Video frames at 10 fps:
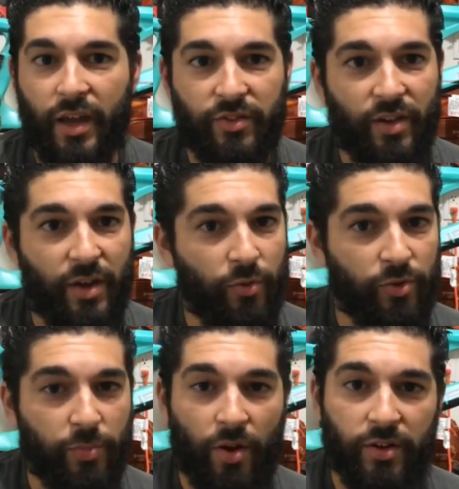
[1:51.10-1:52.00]
I
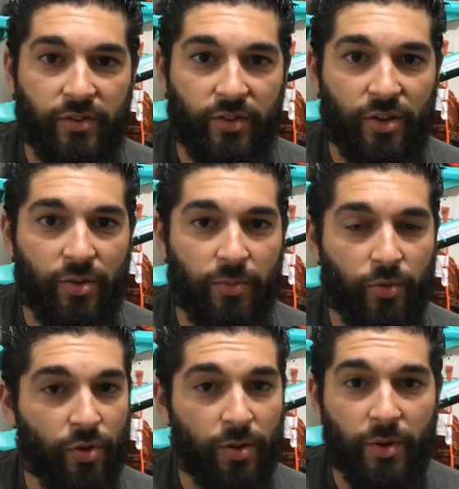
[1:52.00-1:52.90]
responded to him
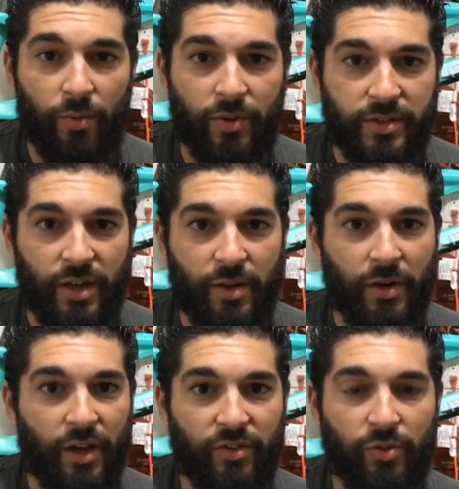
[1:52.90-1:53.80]
through email one time,
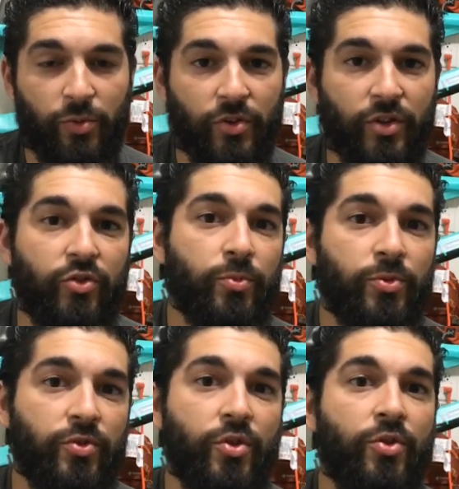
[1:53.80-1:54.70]
and I guess he was like super
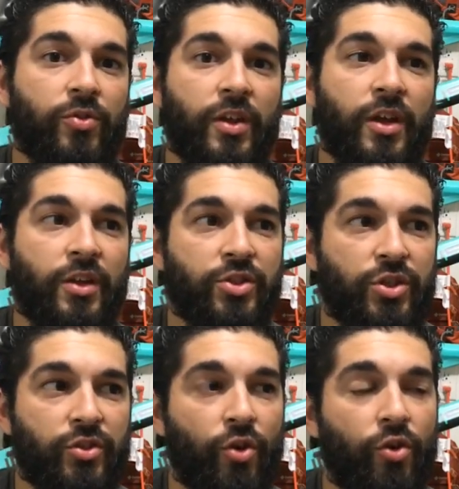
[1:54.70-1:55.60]
stoked, and
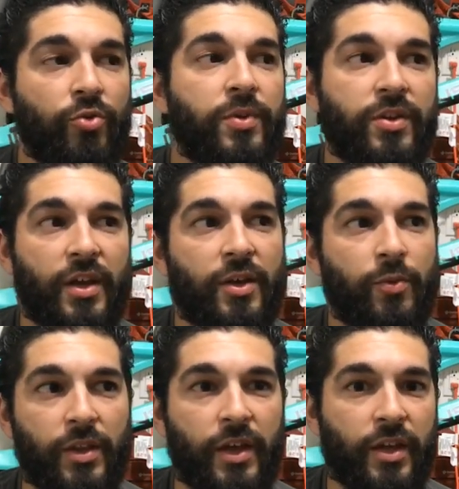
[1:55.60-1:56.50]
she told me that it
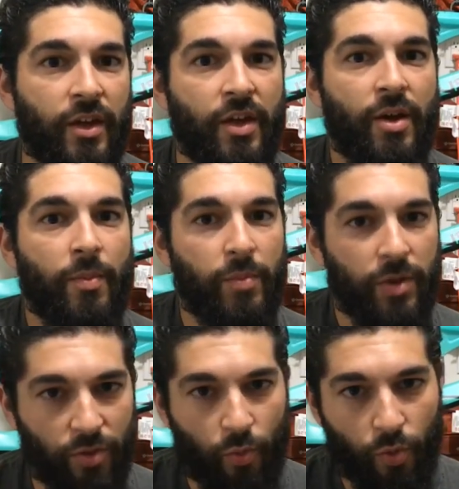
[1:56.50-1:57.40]
would like
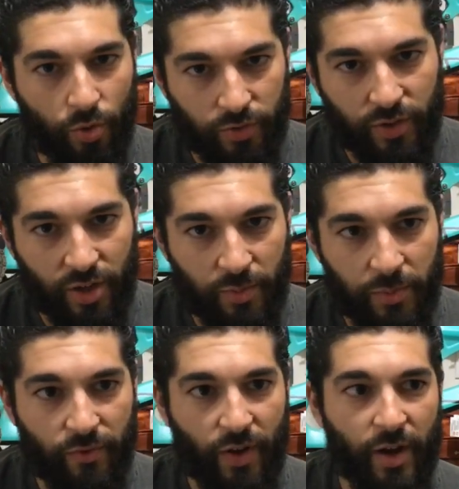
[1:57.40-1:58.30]
mean the world to him
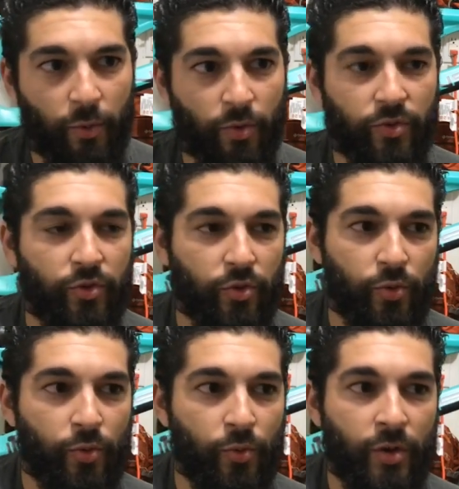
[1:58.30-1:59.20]
if I were
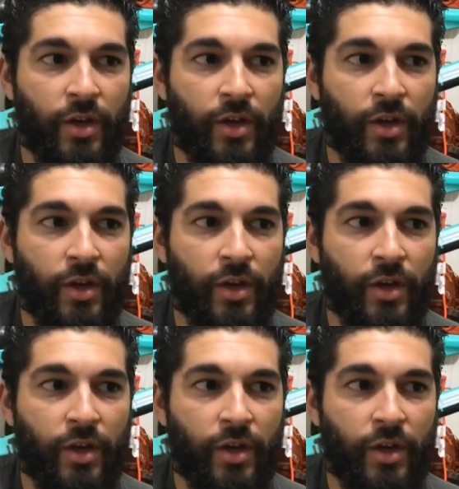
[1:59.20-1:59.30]
to